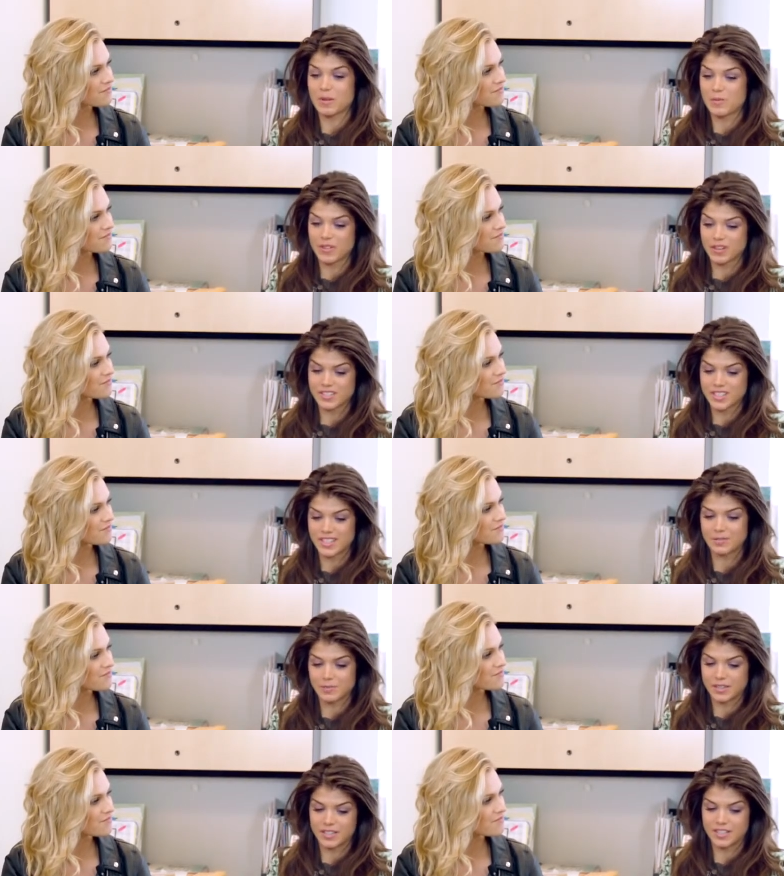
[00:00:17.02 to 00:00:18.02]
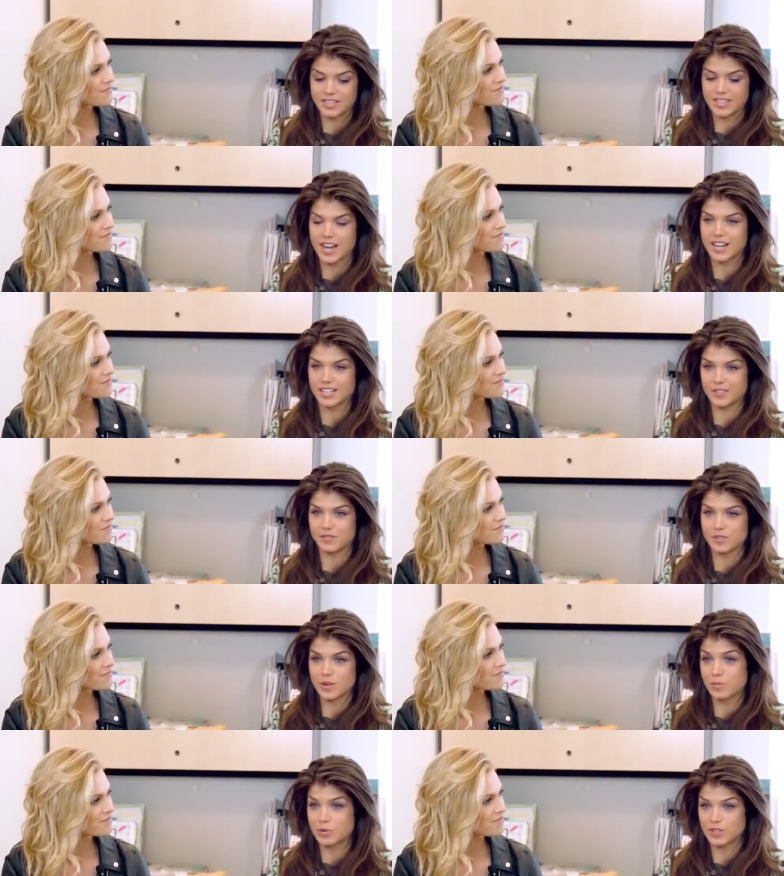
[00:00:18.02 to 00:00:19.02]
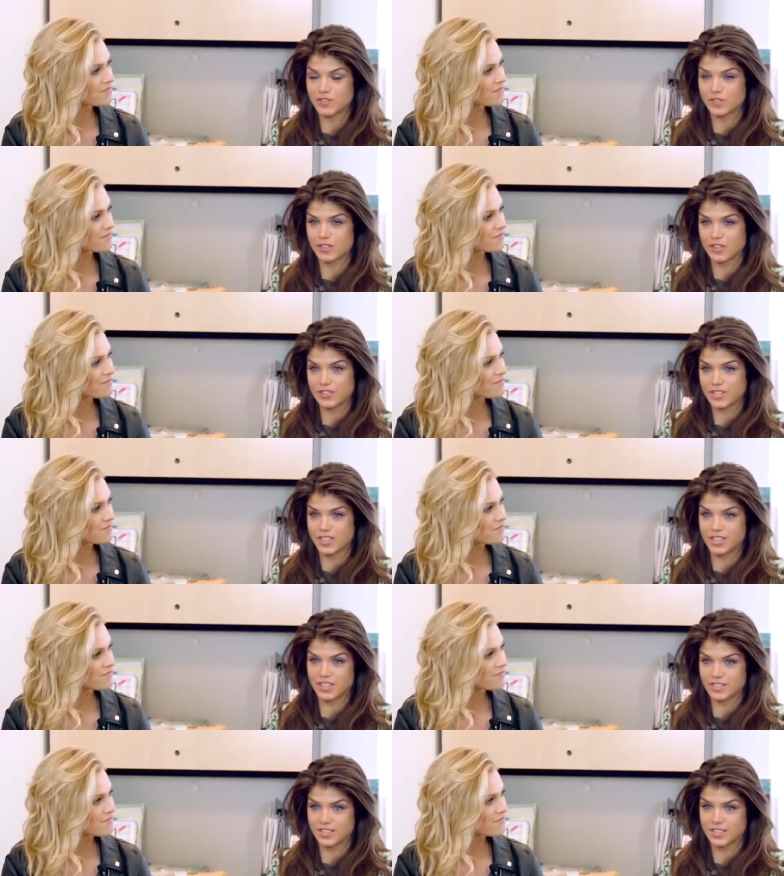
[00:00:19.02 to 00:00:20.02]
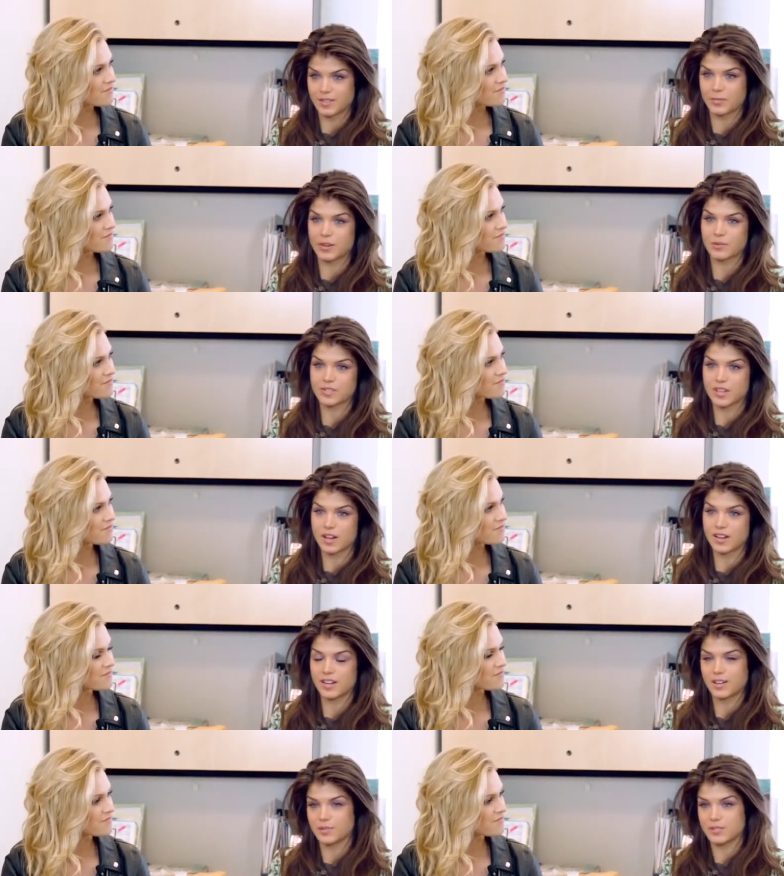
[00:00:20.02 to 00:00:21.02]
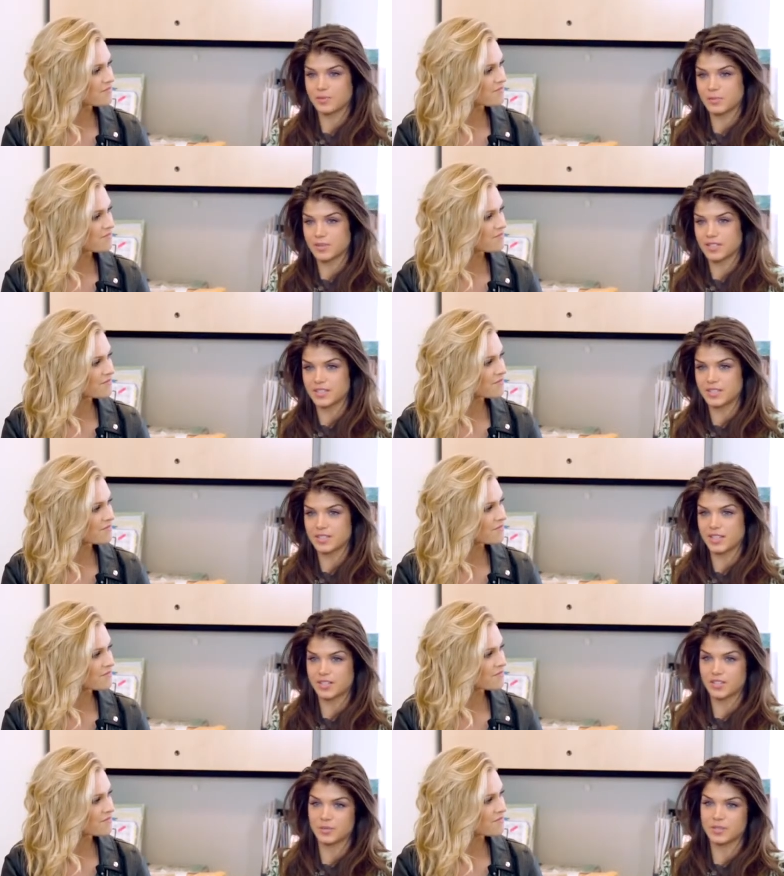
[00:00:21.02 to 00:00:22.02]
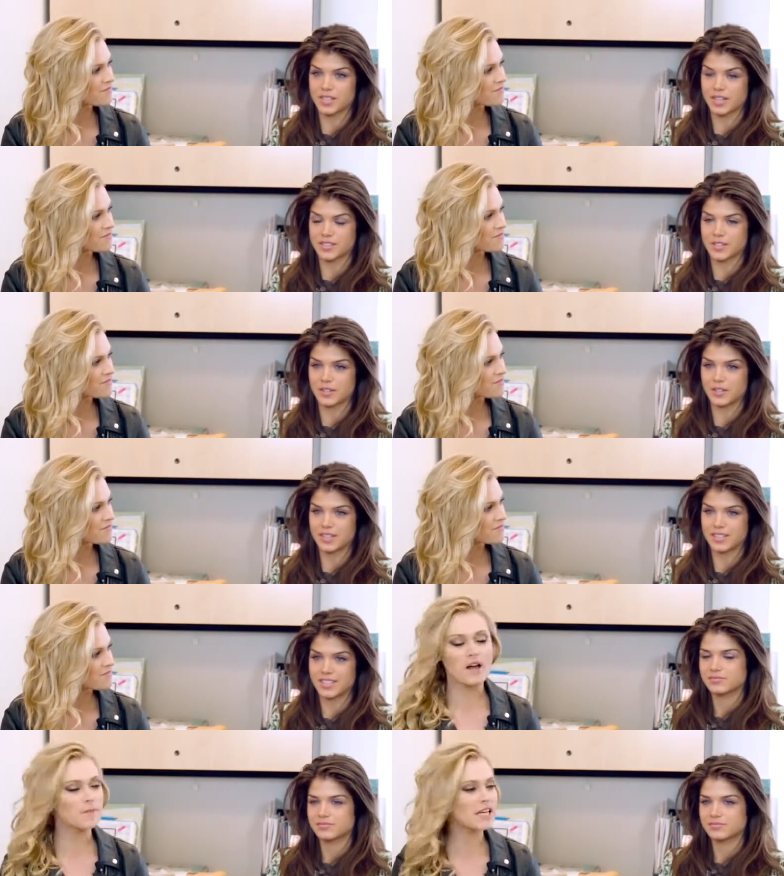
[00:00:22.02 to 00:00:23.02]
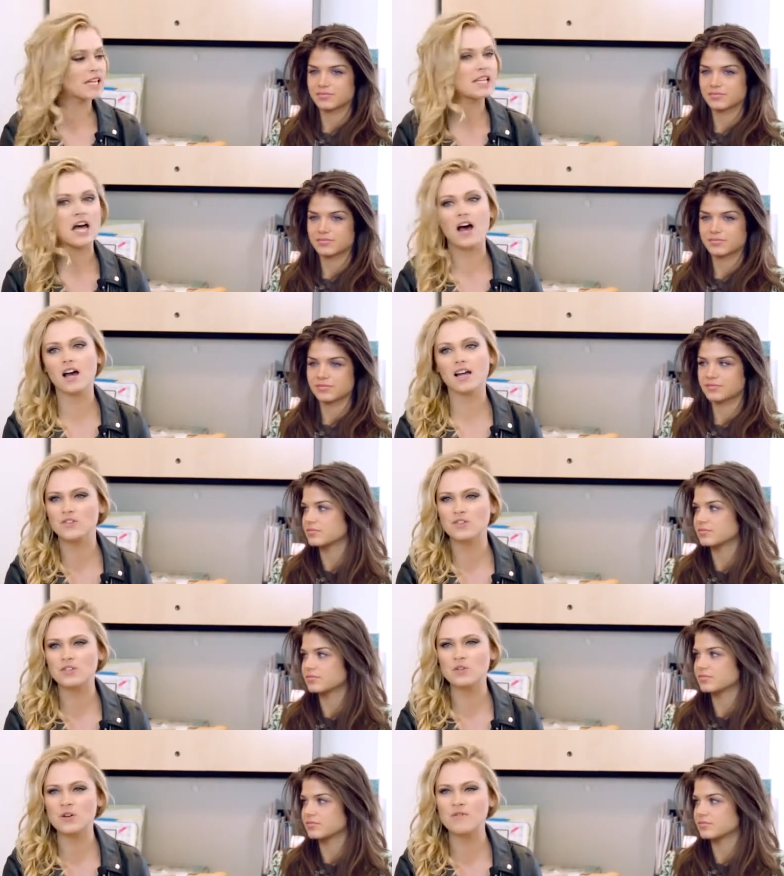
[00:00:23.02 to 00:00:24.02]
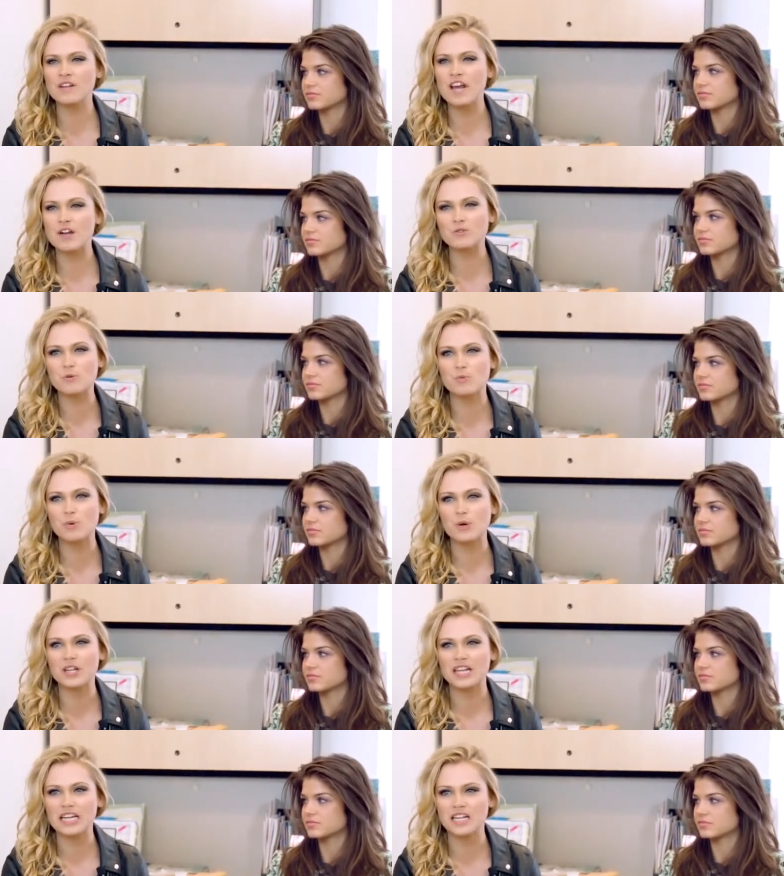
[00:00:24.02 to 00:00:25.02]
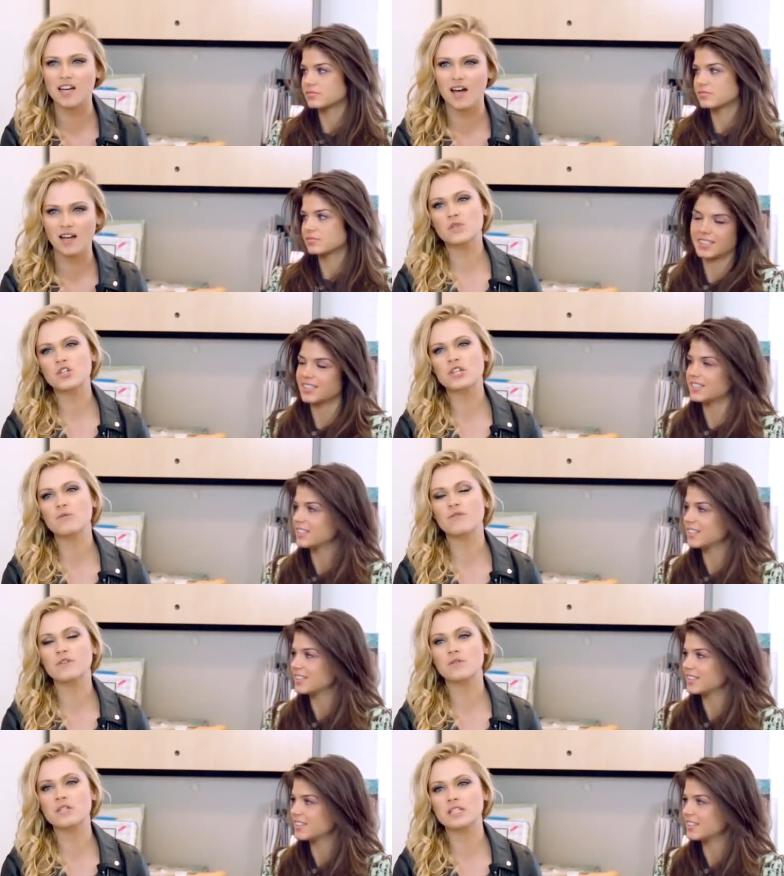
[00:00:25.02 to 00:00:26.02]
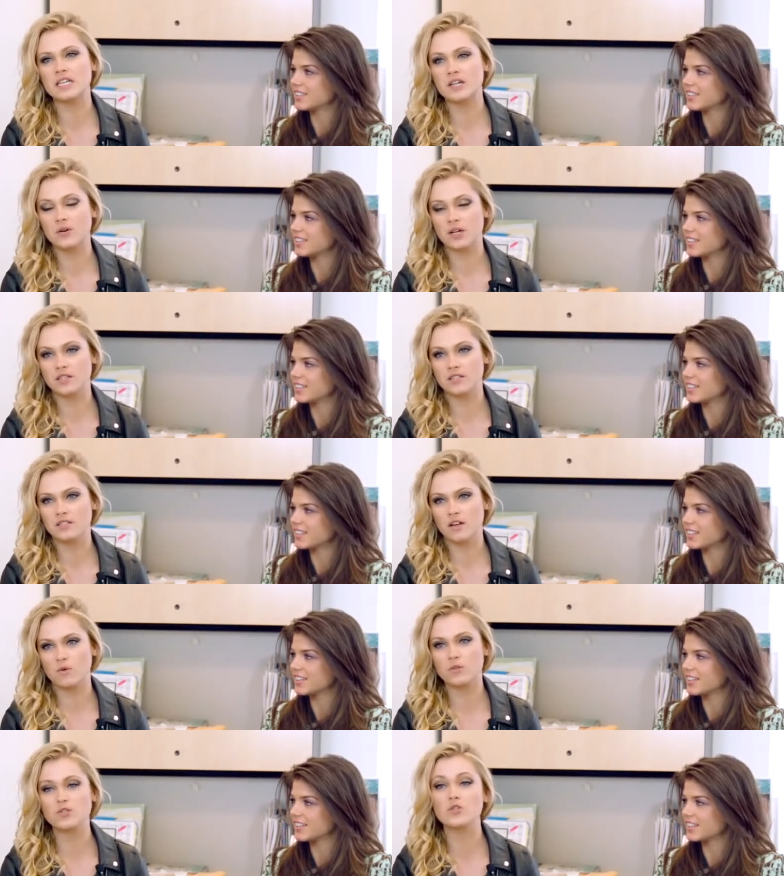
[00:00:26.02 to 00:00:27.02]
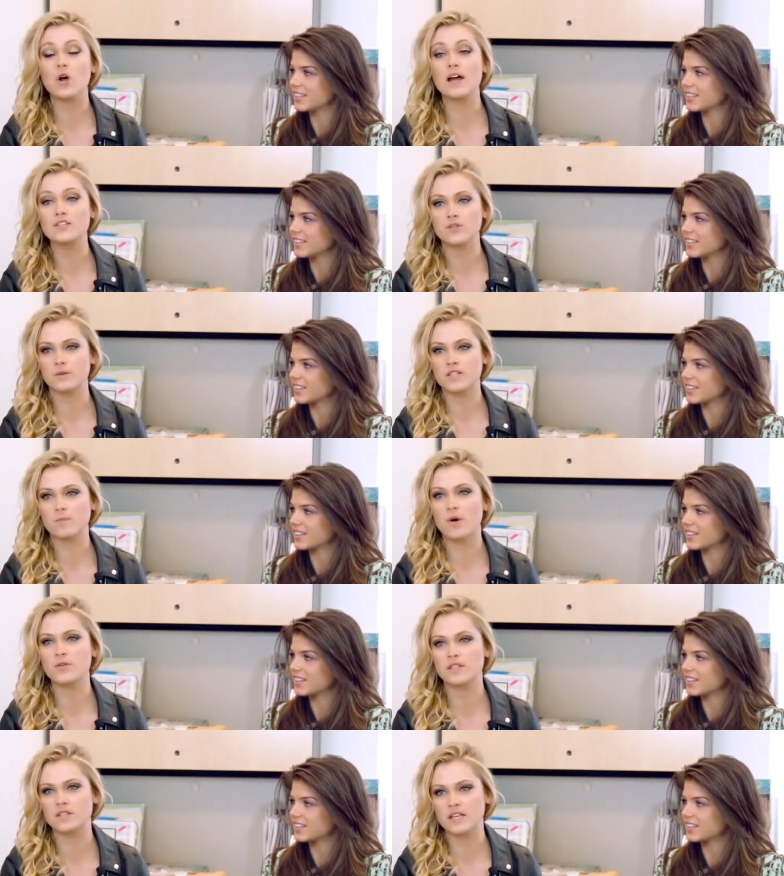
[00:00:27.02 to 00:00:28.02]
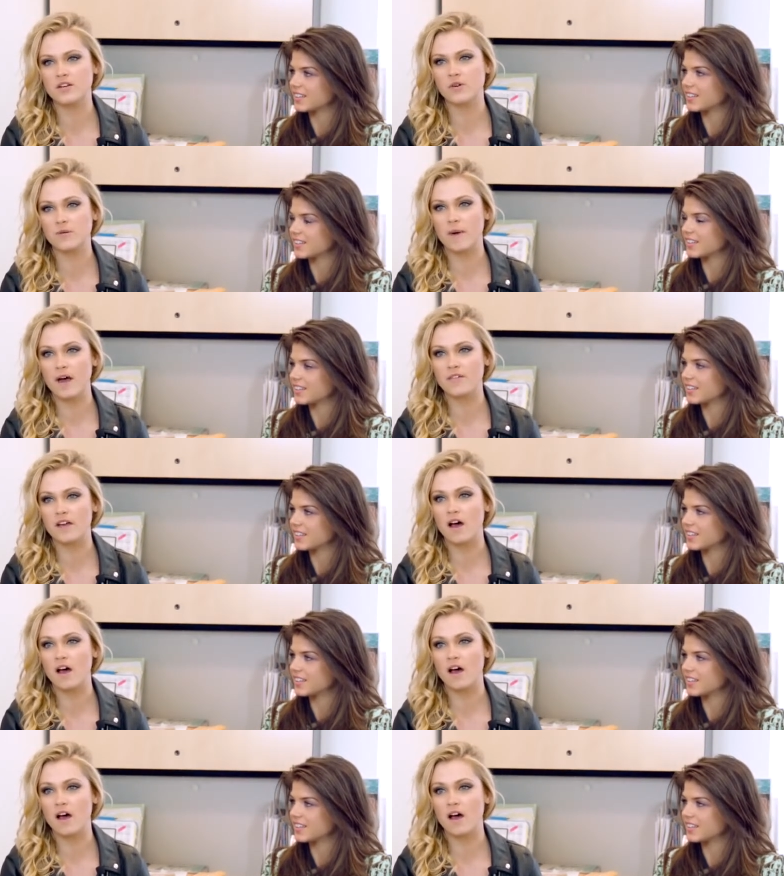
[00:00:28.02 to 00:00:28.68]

Speaker 1: my mother had to keep me contained in floorboards for 13 years, and when I was caught, I was imprisoned and she was executed.
Speaker 2: I play Clarke. She's sort of a natural born leader. She revealed a secret, or tried to expose a secret about the